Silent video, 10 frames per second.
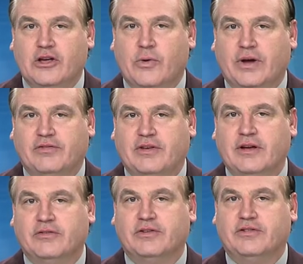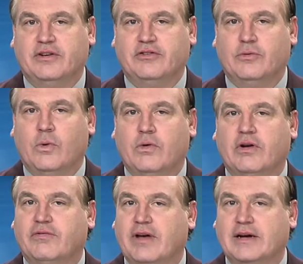U.S. Steel's decision
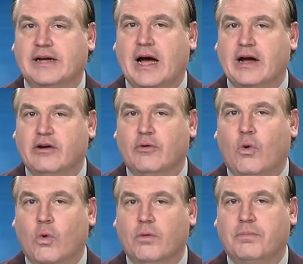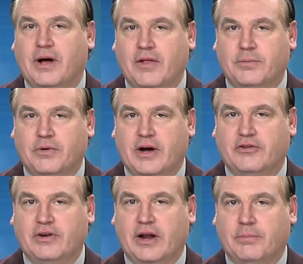won't affect iron ore pellet
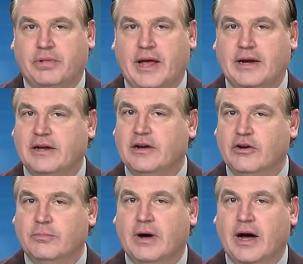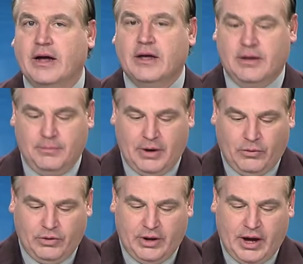production at a plant in nearby
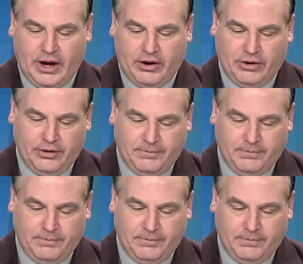Mountain Iron.